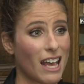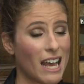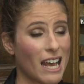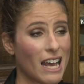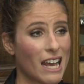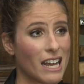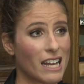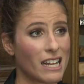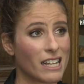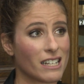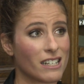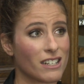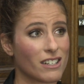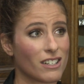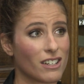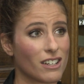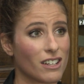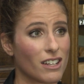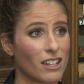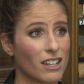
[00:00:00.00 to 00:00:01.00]

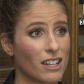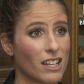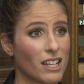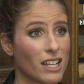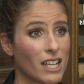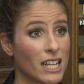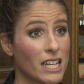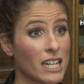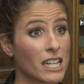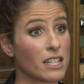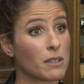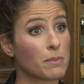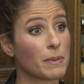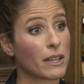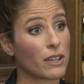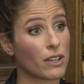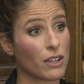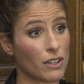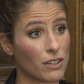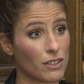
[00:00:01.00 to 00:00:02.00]
And it is
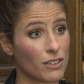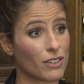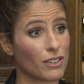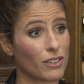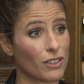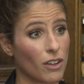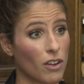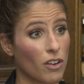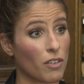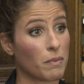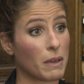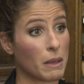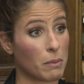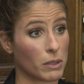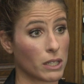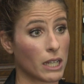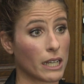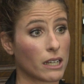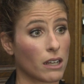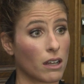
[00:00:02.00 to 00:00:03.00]
because of
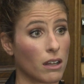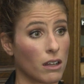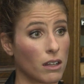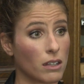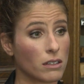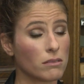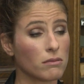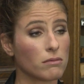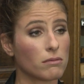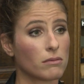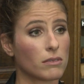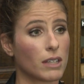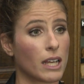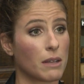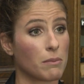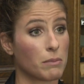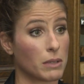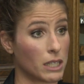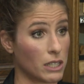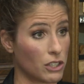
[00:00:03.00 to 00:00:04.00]
people like her
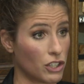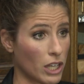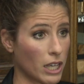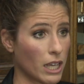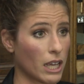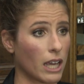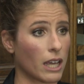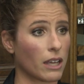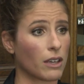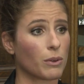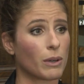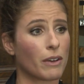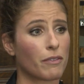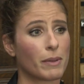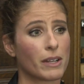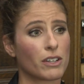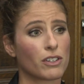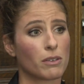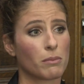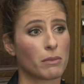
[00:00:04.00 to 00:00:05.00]
and Billie Jean King, who I've
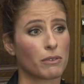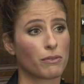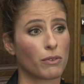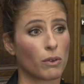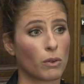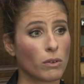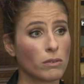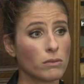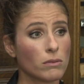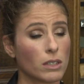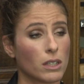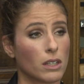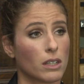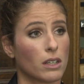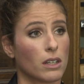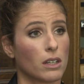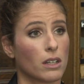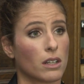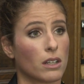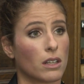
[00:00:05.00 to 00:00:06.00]
mentioned before,
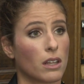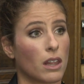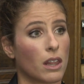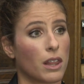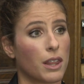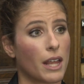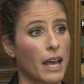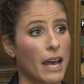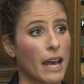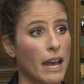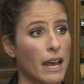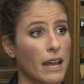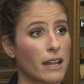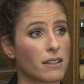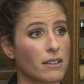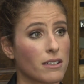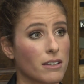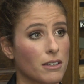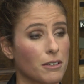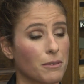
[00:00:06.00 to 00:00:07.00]

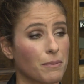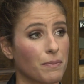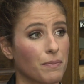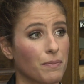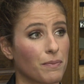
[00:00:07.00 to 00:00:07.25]
that